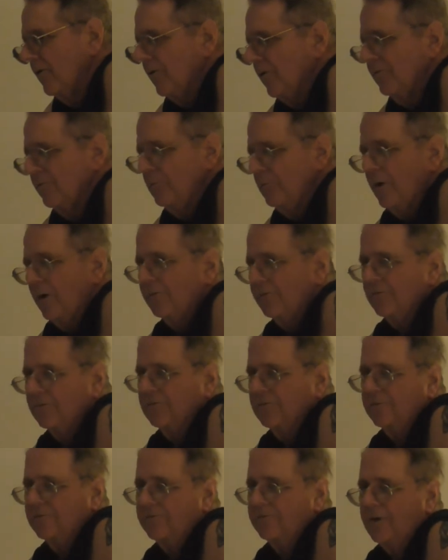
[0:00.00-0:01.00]
Oh, the
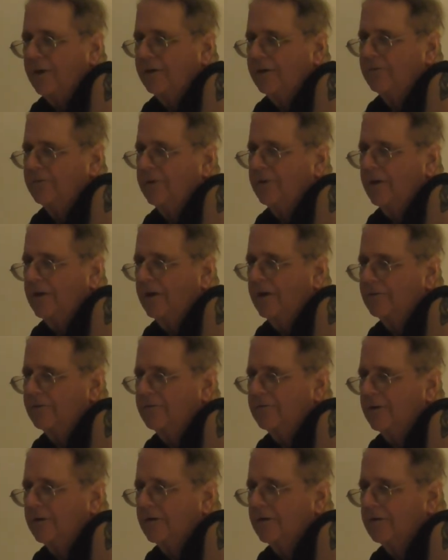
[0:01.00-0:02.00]
breakfasts are
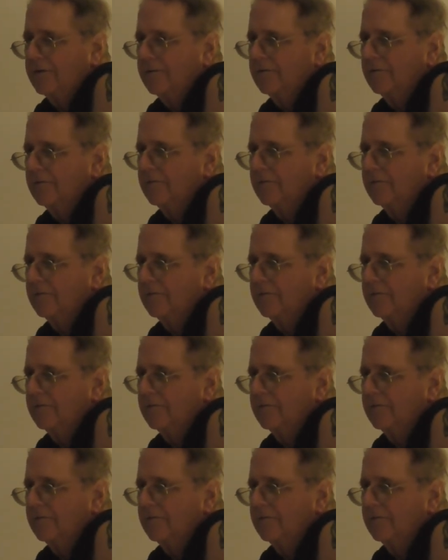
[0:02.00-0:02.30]
fantastic.